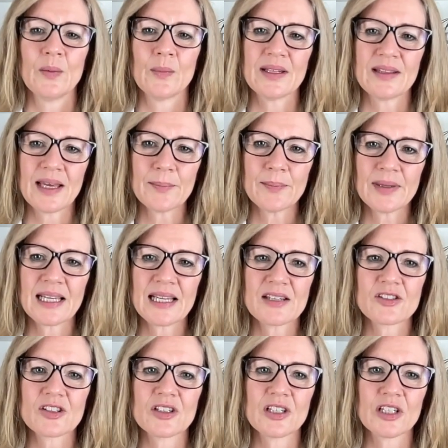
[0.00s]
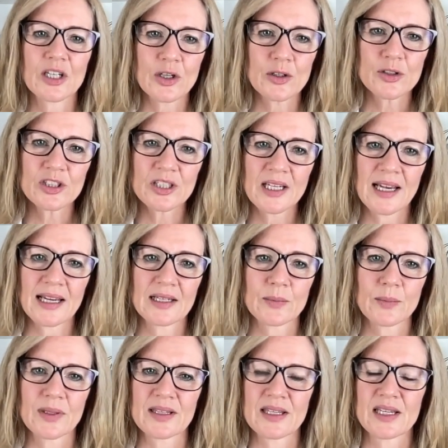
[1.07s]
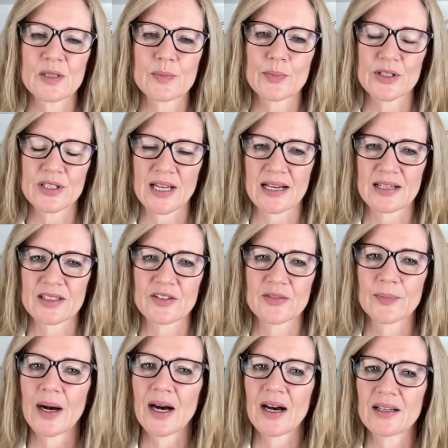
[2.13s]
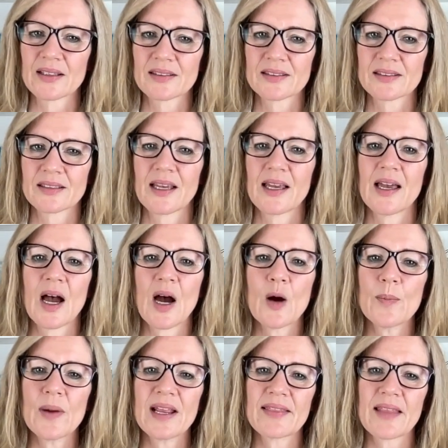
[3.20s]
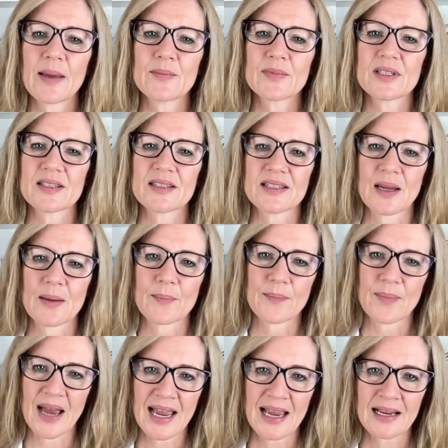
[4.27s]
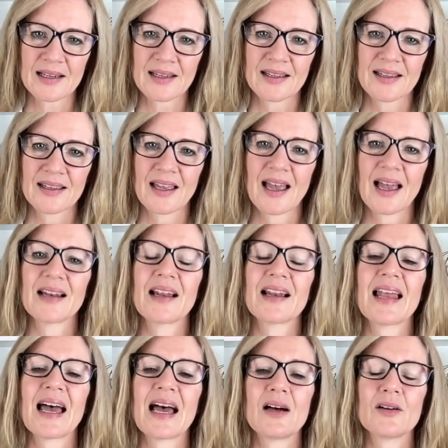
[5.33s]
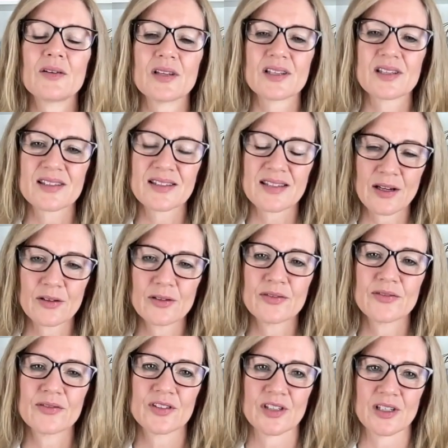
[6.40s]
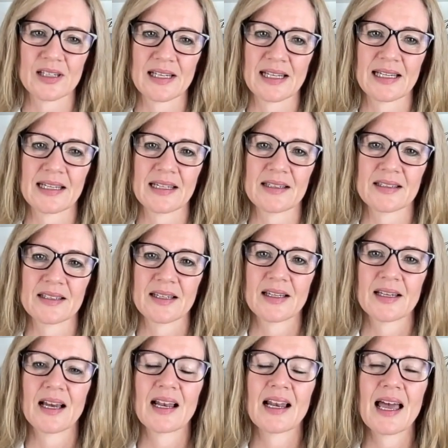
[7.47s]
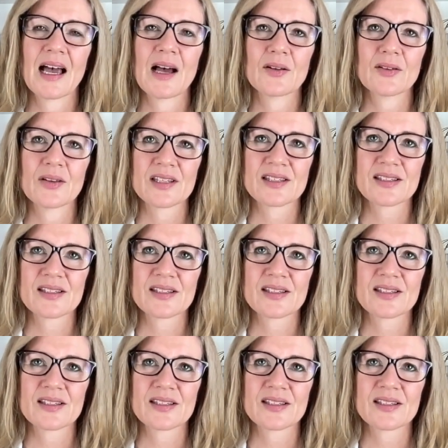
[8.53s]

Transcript: We then begin to negotiate with these protective parts, helping them to step back and allow the self to lead, allow the